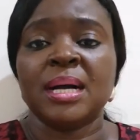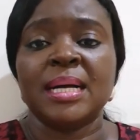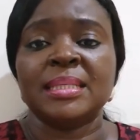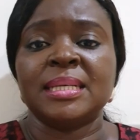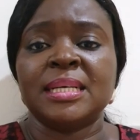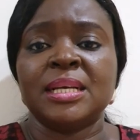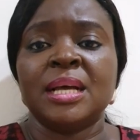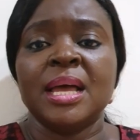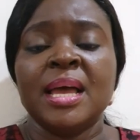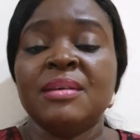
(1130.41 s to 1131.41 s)
and
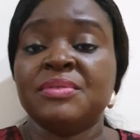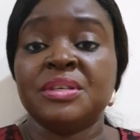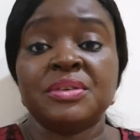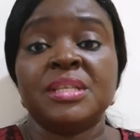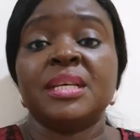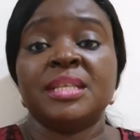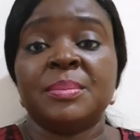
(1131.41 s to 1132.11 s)
every researcher,